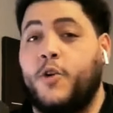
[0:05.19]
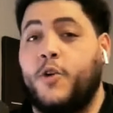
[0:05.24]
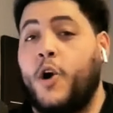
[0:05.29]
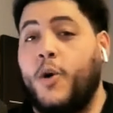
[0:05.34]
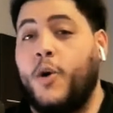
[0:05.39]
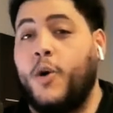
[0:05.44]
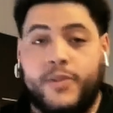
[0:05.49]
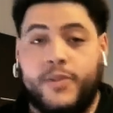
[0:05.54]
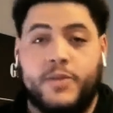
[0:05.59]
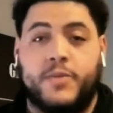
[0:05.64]

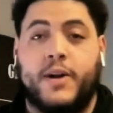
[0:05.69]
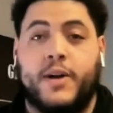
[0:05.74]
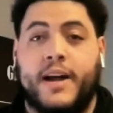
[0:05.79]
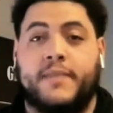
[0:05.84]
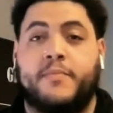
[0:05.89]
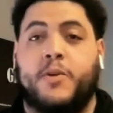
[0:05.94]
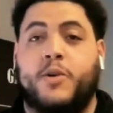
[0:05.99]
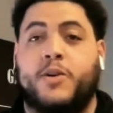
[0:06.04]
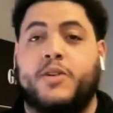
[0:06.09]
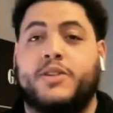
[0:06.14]
Hopefully we'll
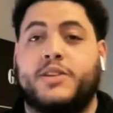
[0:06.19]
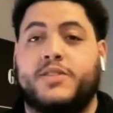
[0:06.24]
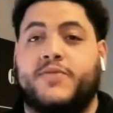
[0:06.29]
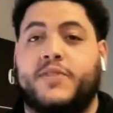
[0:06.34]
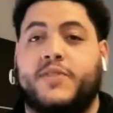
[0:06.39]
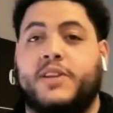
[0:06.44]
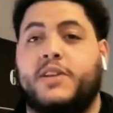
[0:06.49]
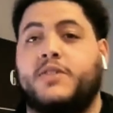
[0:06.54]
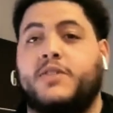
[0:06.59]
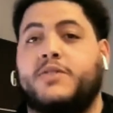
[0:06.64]
have more of these
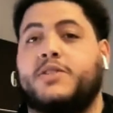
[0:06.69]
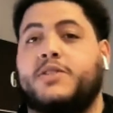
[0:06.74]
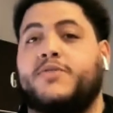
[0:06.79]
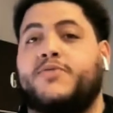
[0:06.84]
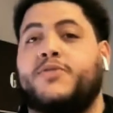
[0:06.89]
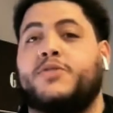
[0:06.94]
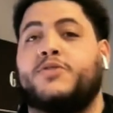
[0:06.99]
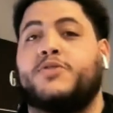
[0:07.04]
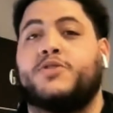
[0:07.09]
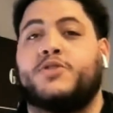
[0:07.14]
videos in the
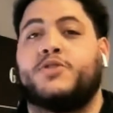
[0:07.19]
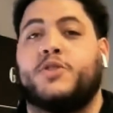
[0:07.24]
future.